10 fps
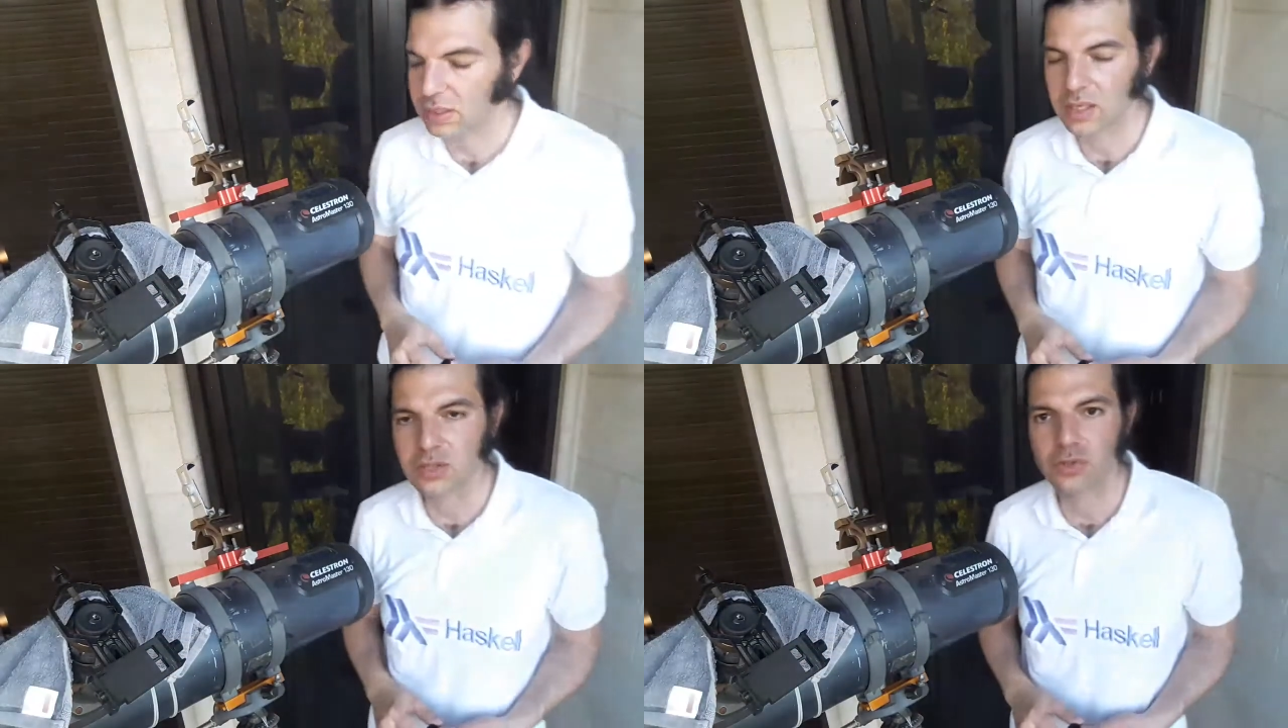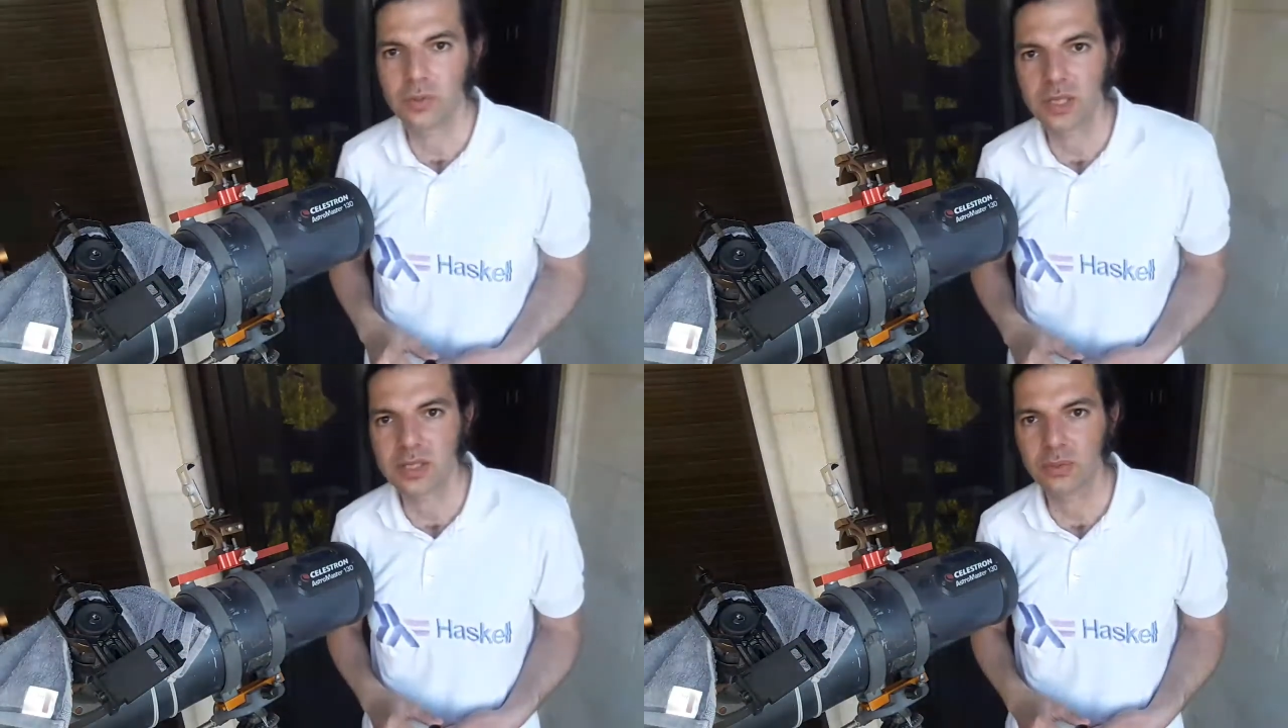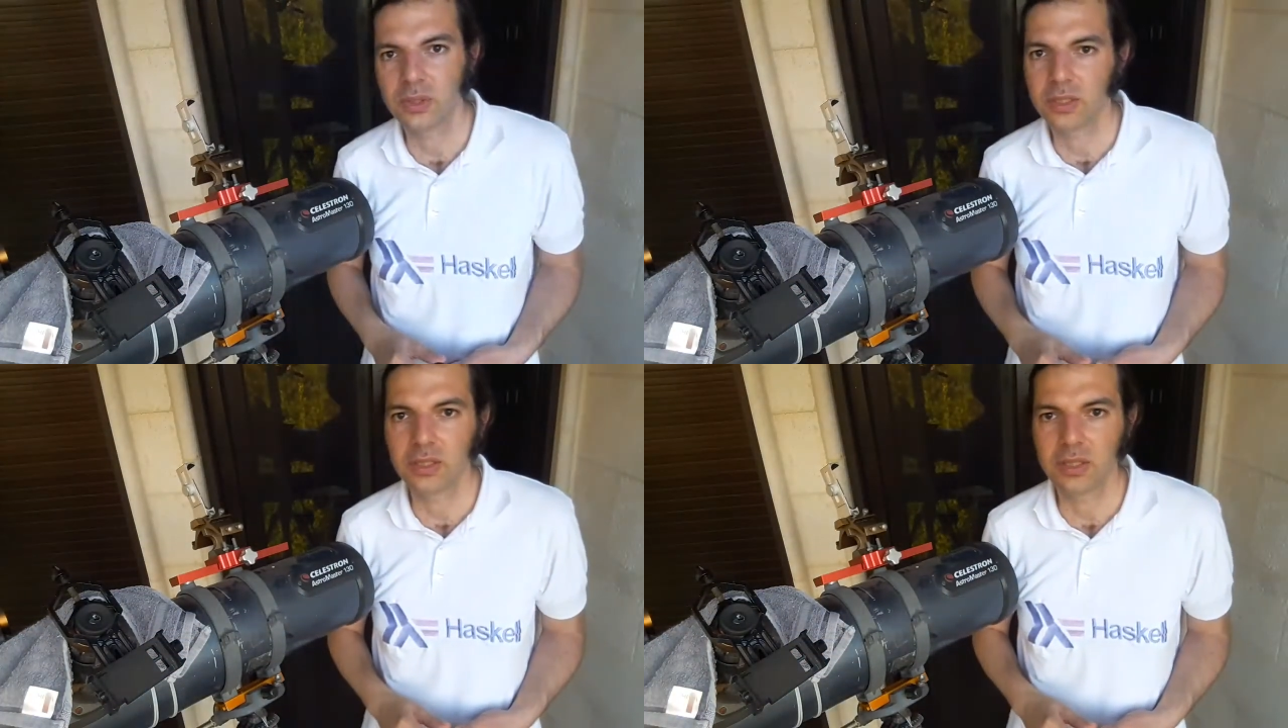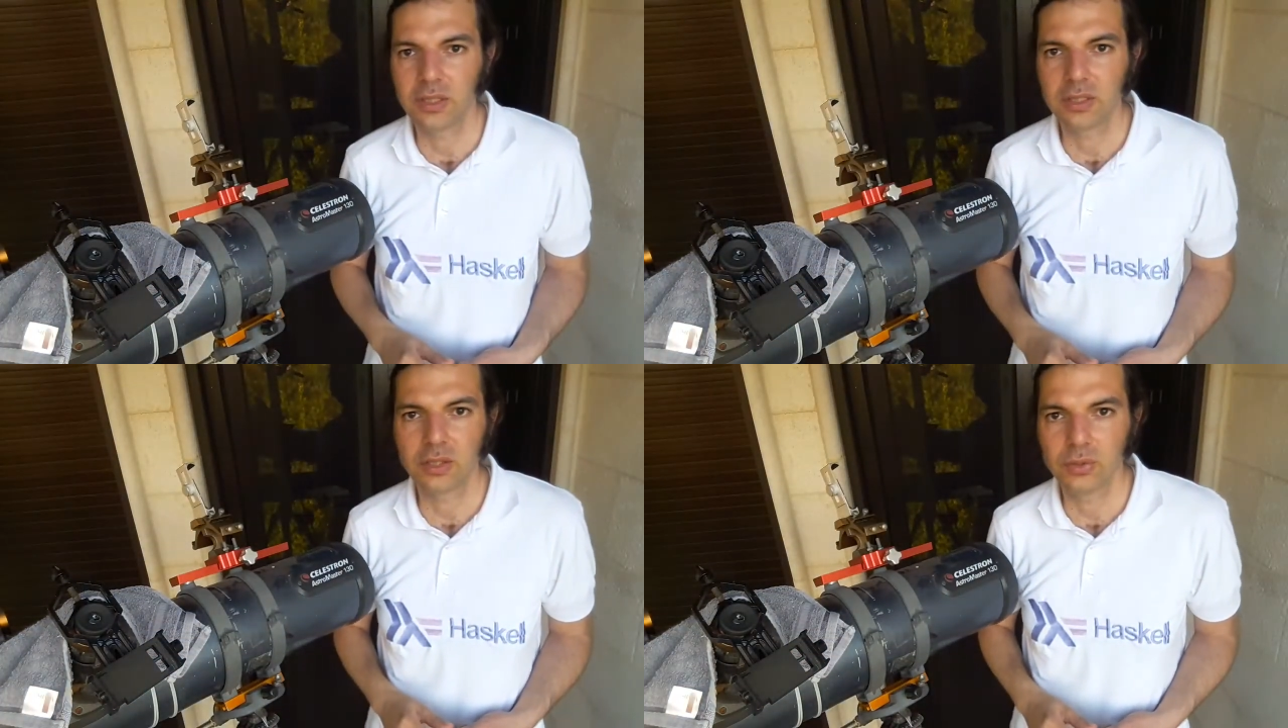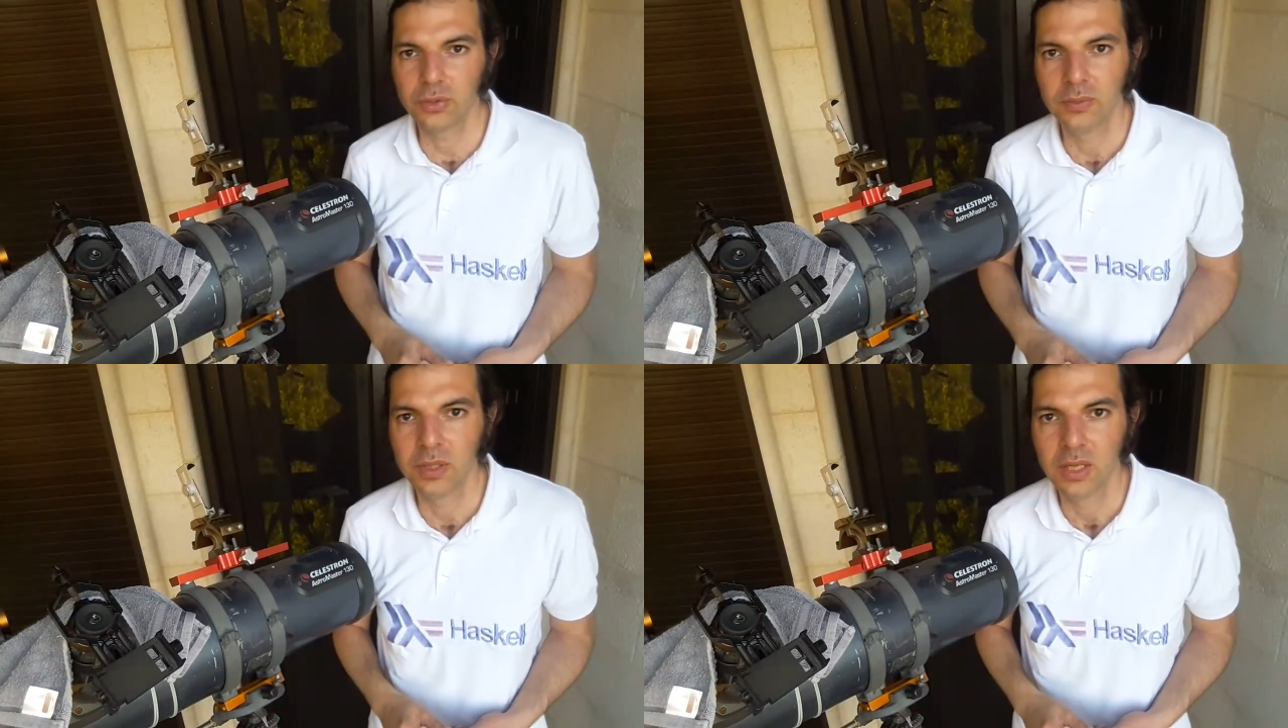AstroMaster
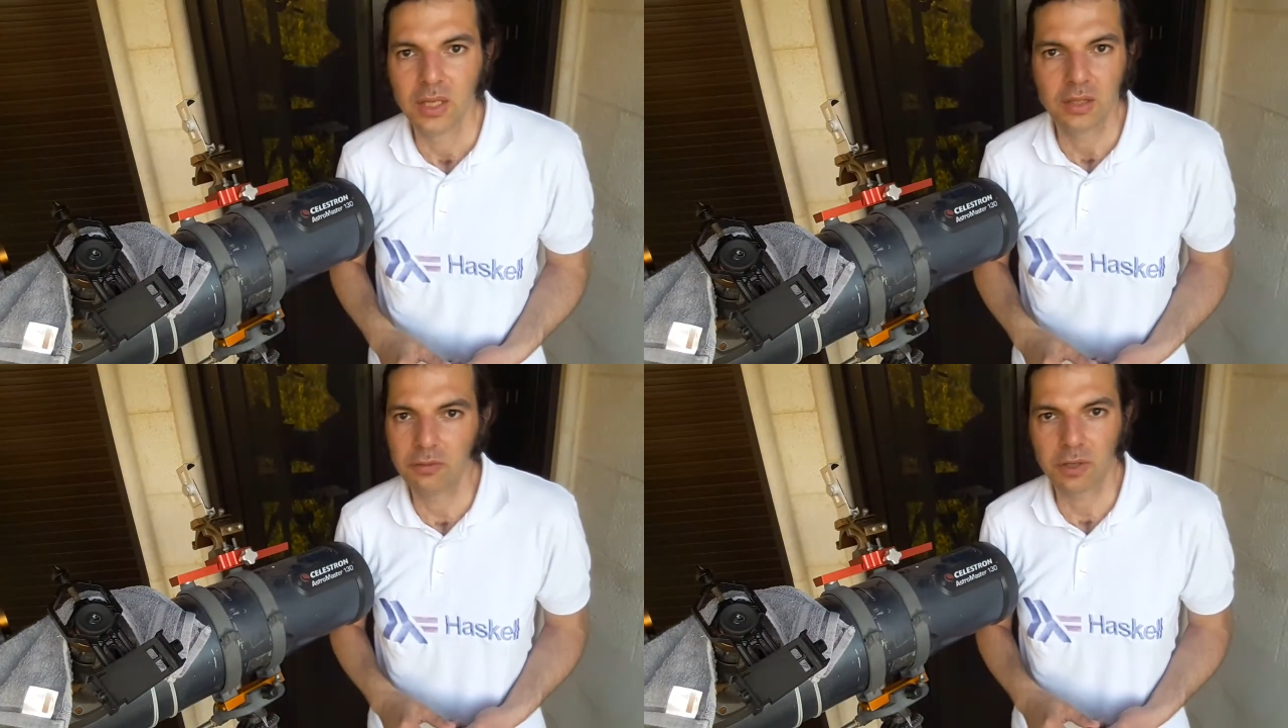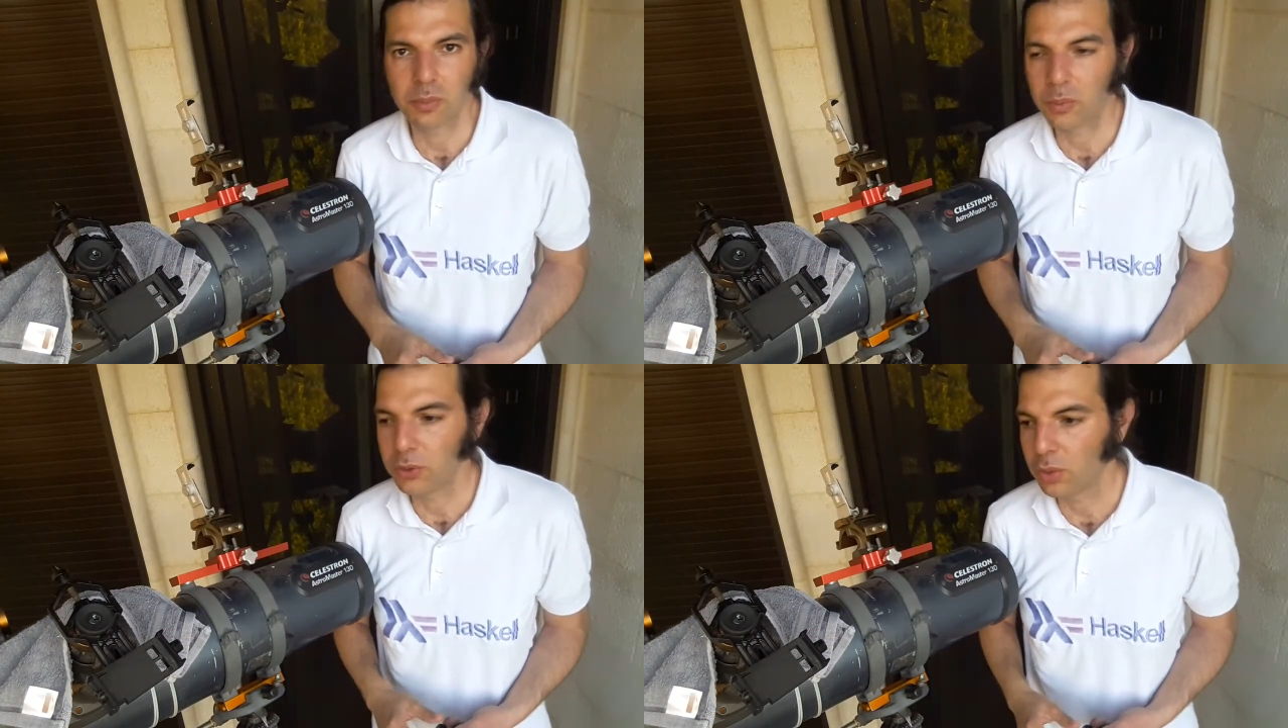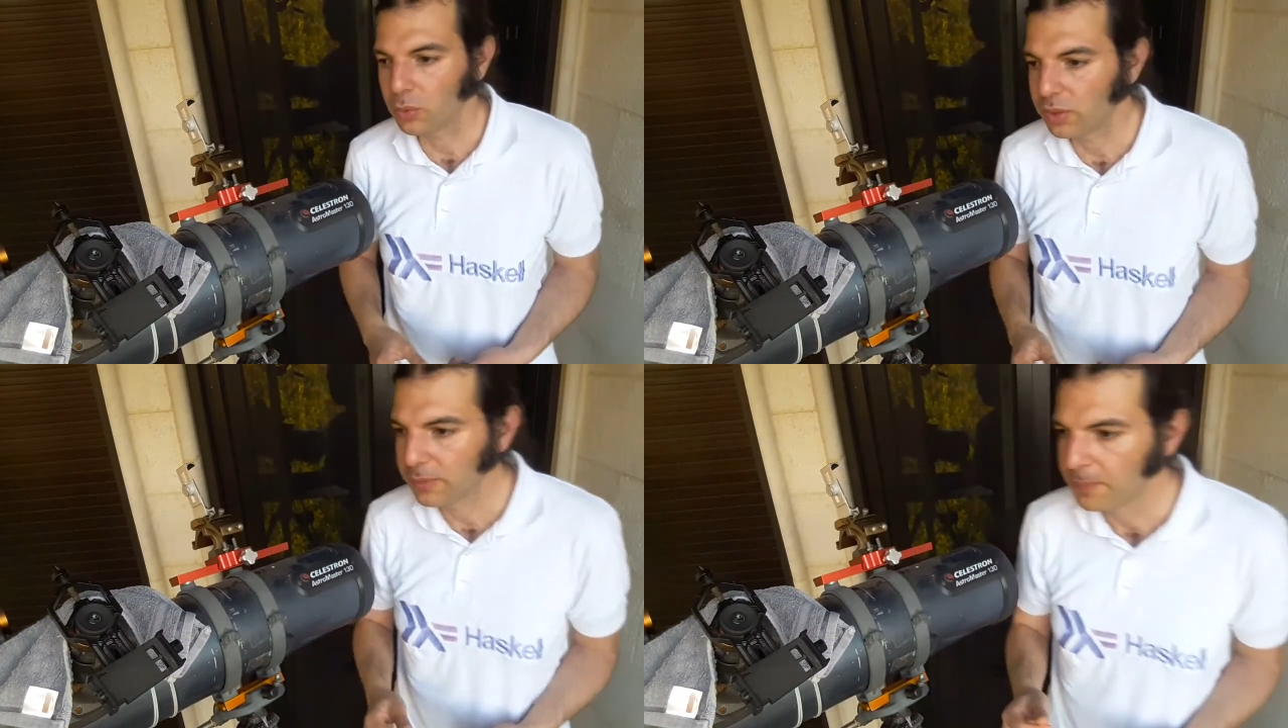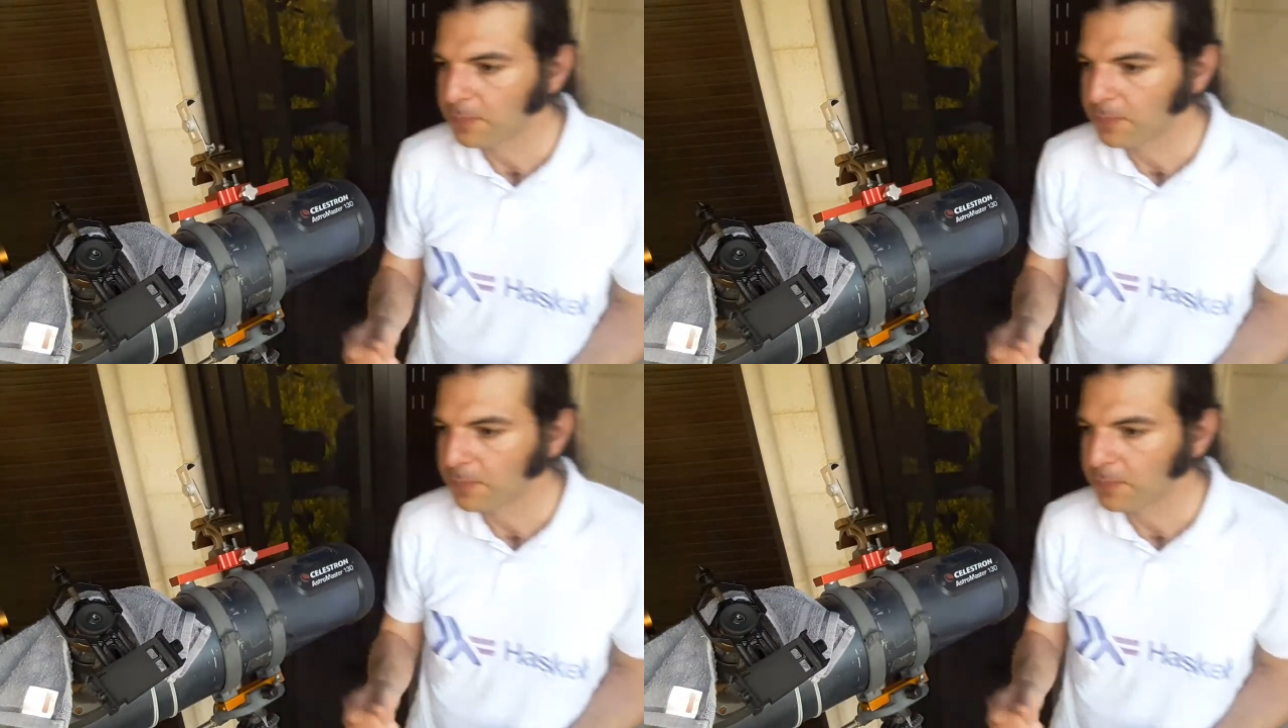130Q, a very popular one.